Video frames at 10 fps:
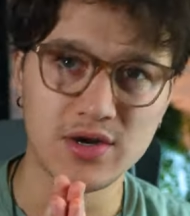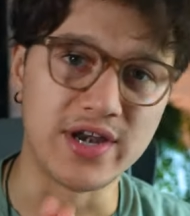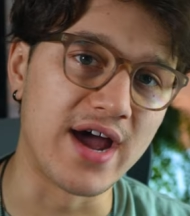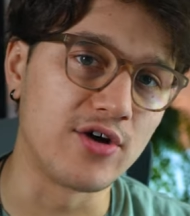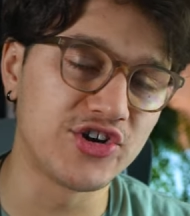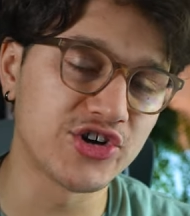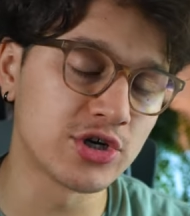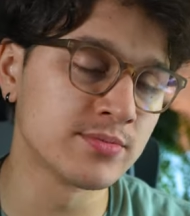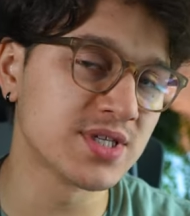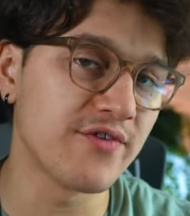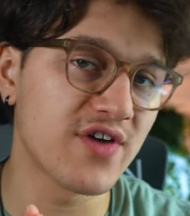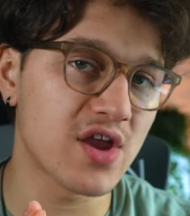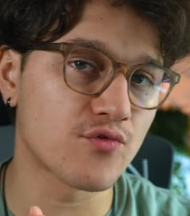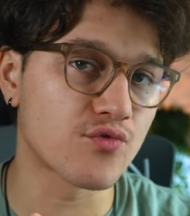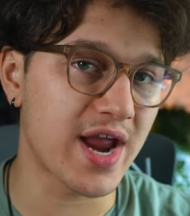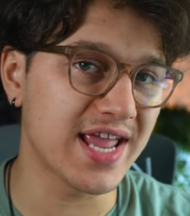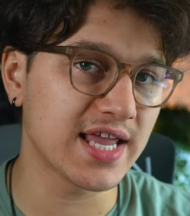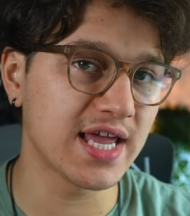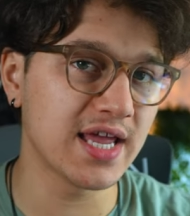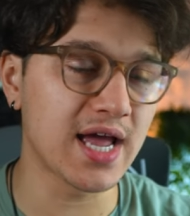Now, in terms of a
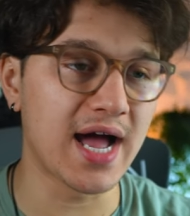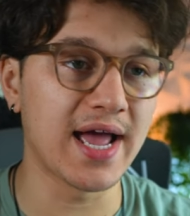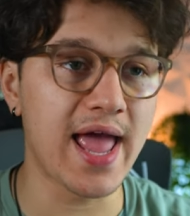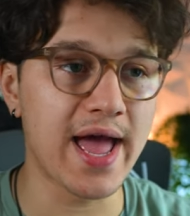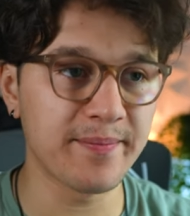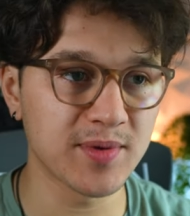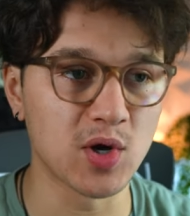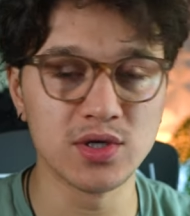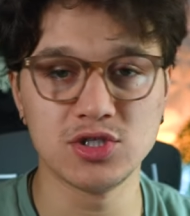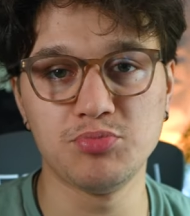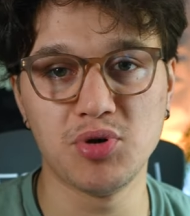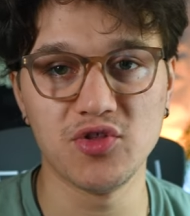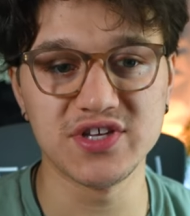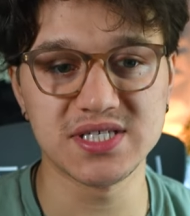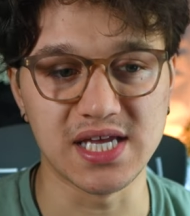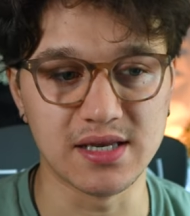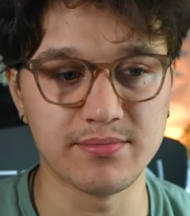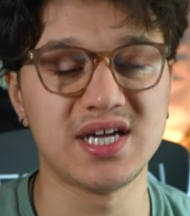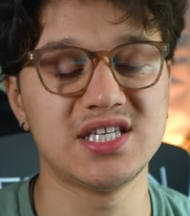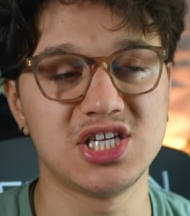ranking, I am going to put this in
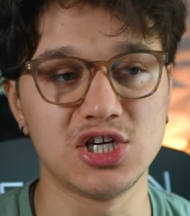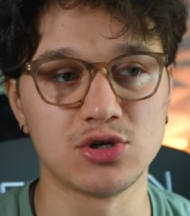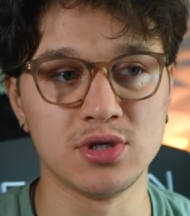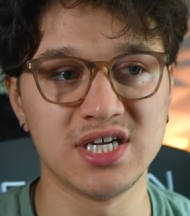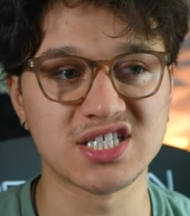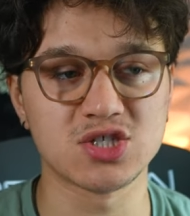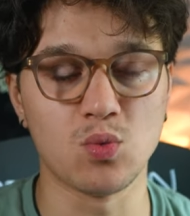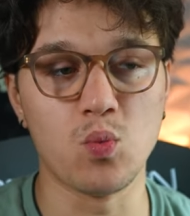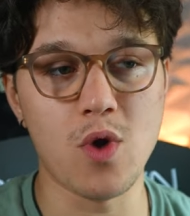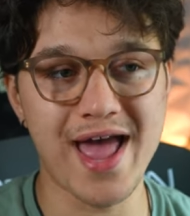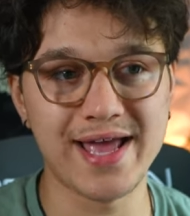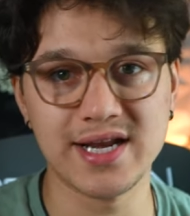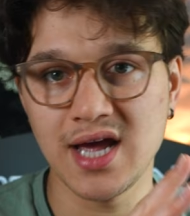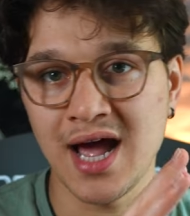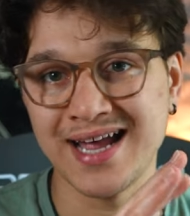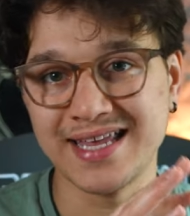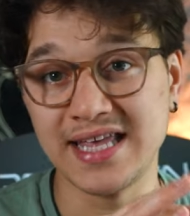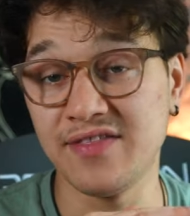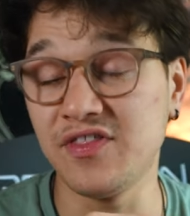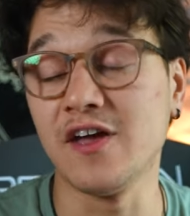my tier list when I
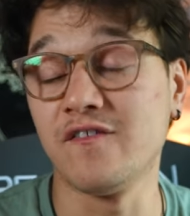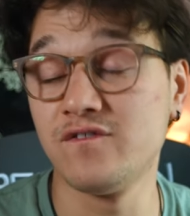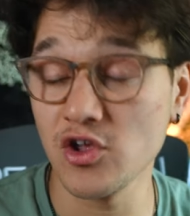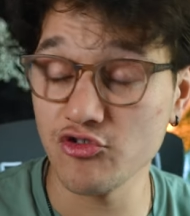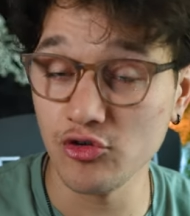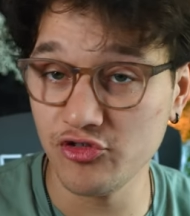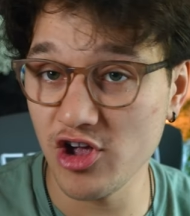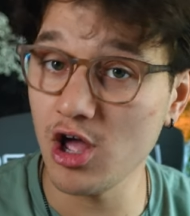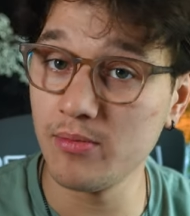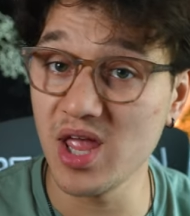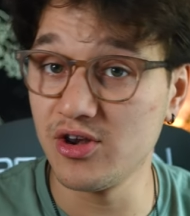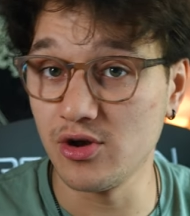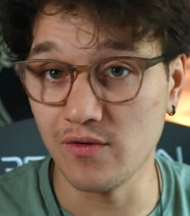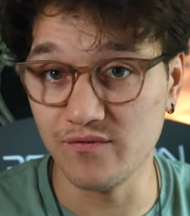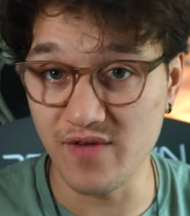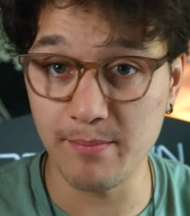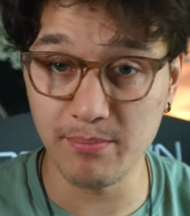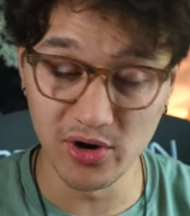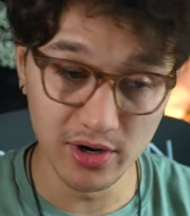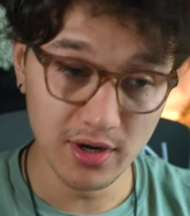get the official tub in
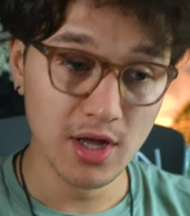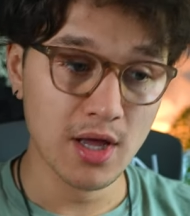November,